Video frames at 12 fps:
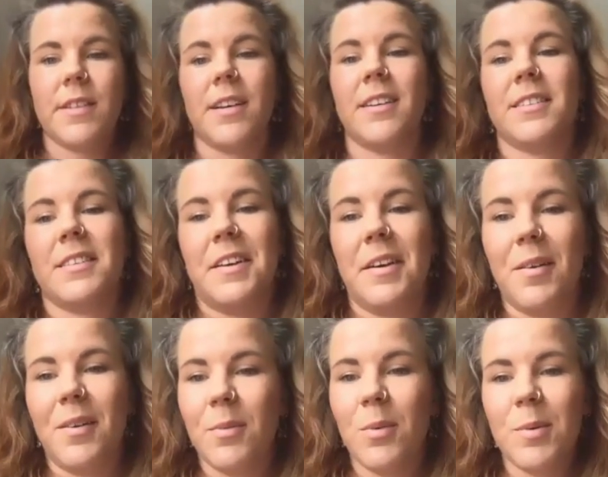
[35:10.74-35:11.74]

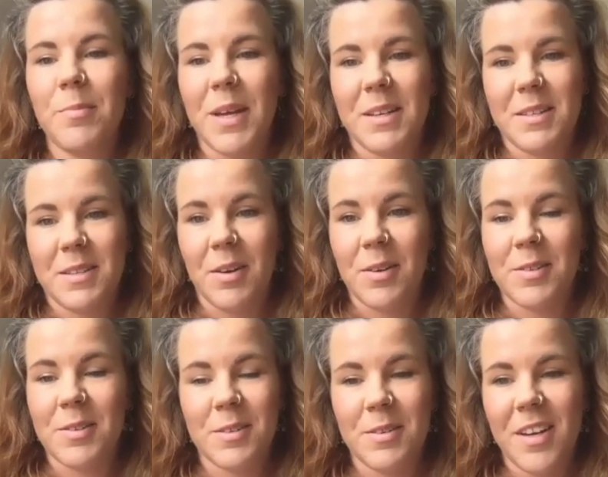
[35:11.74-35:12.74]
asking, what makes the O
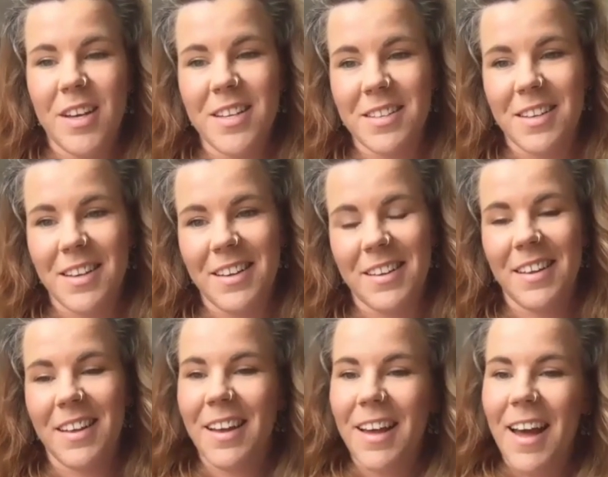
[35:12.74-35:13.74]
two easy?
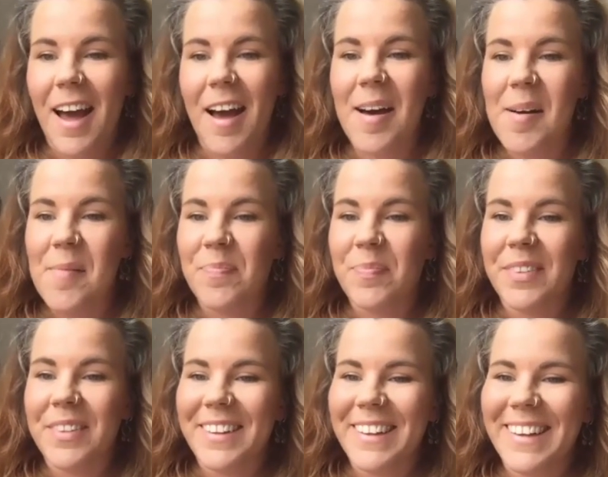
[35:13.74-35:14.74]

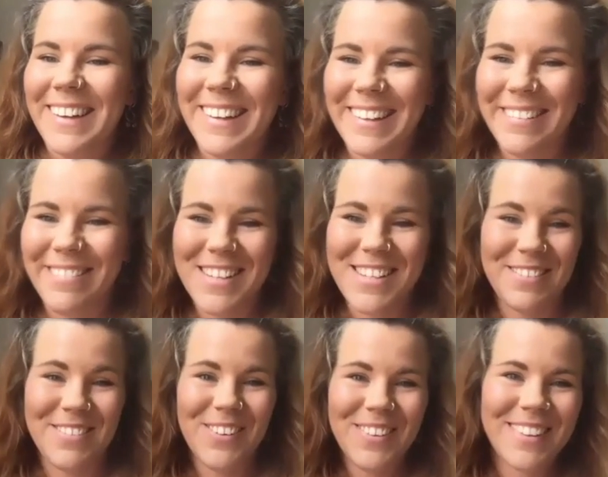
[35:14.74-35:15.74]
Um, first
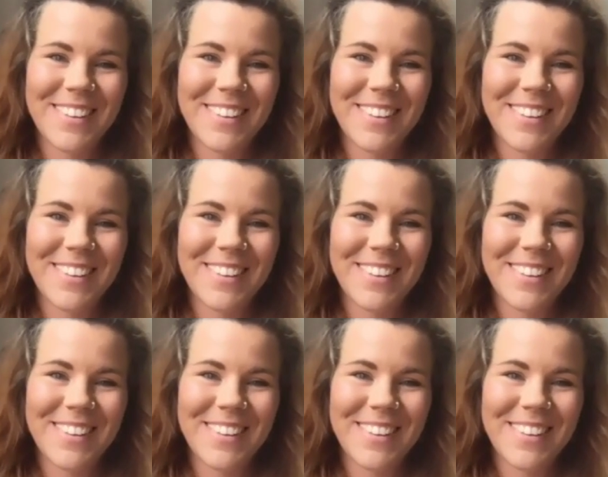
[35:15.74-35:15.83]
of all.